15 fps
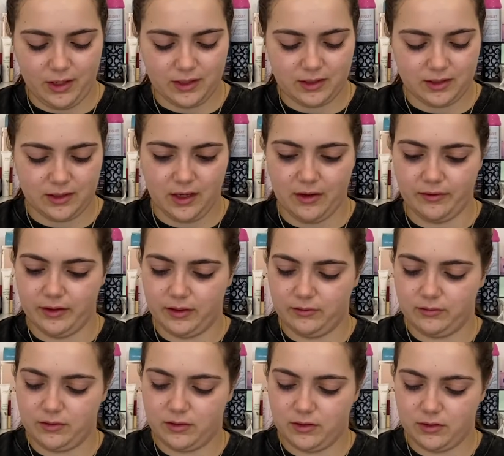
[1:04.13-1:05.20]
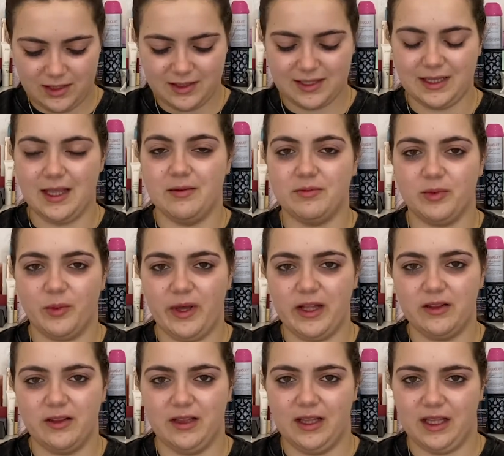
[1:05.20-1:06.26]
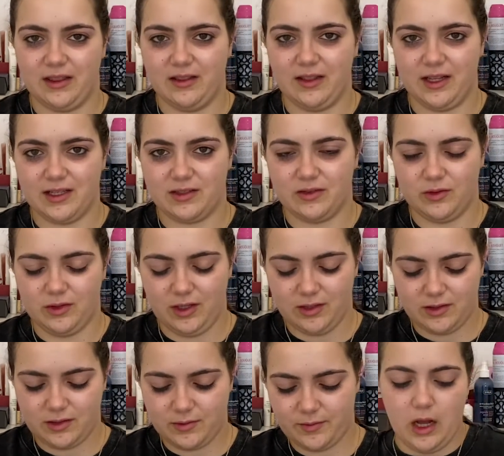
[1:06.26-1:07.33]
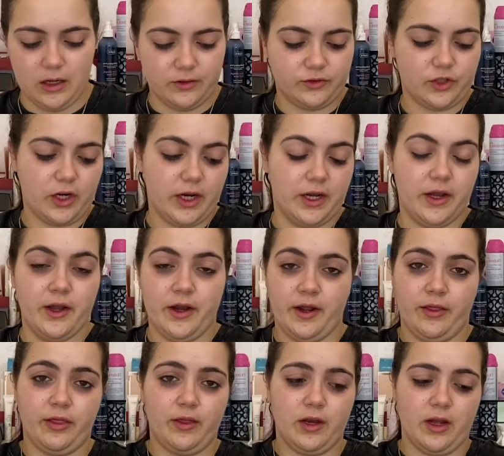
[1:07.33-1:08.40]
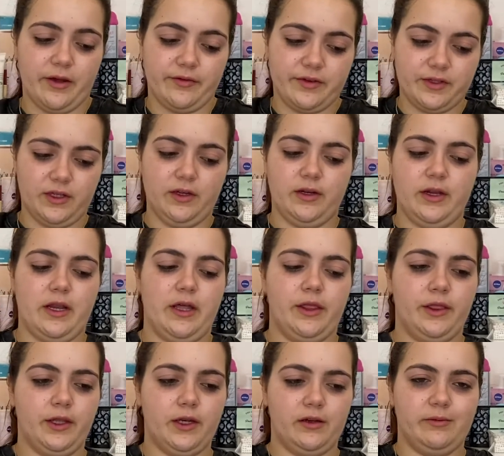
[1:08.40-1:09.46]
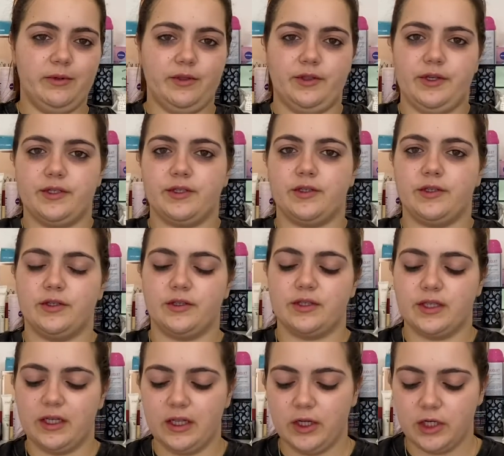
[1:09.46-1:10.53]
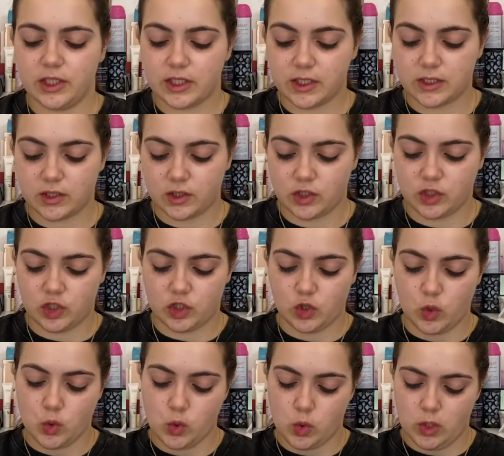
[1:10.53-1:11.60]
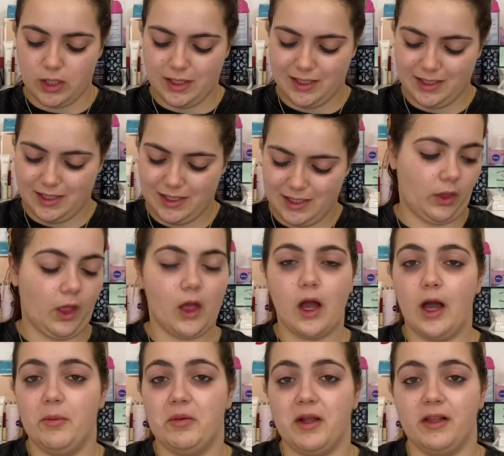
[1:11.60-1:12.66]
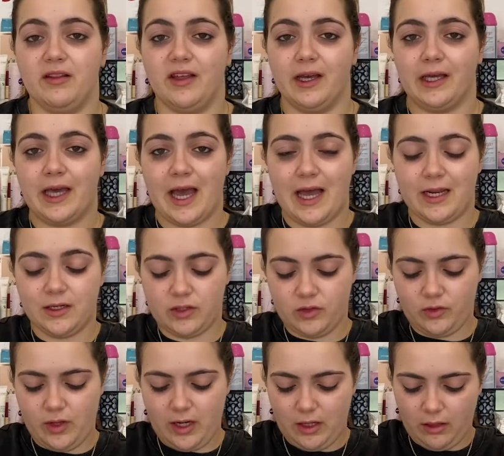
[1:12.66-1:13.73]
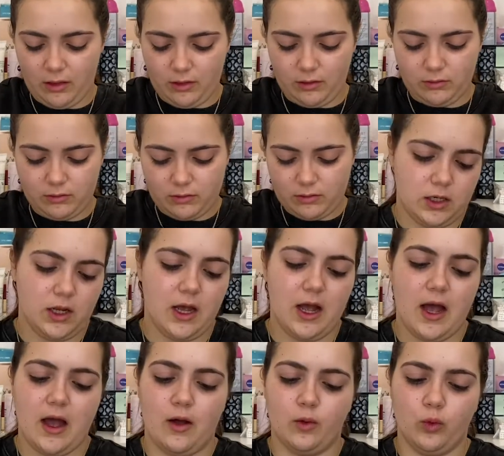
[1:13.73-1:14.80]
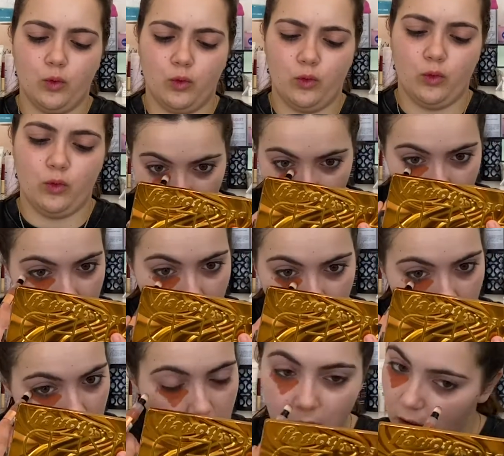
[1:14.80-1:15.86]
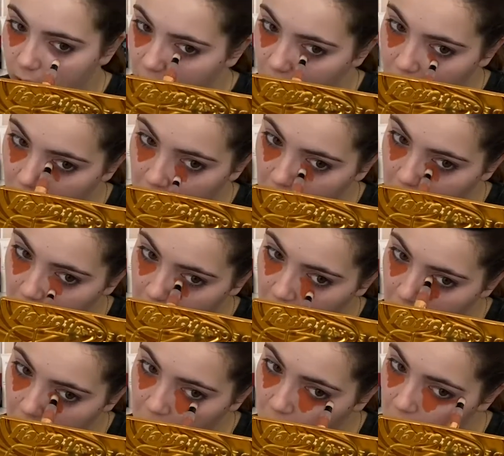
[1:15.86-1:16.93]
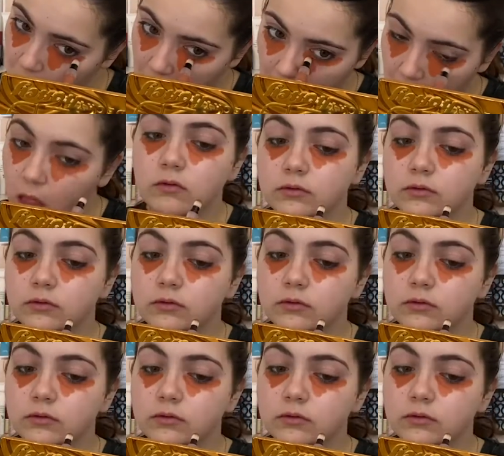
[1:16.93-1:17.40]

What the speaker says: eyes because I haven't slept well in like the last 2 days. I've tried nothing, I've seen nothing about this concealer, so apparently I can't do anything. Ah, oh, that's a lot. Okay.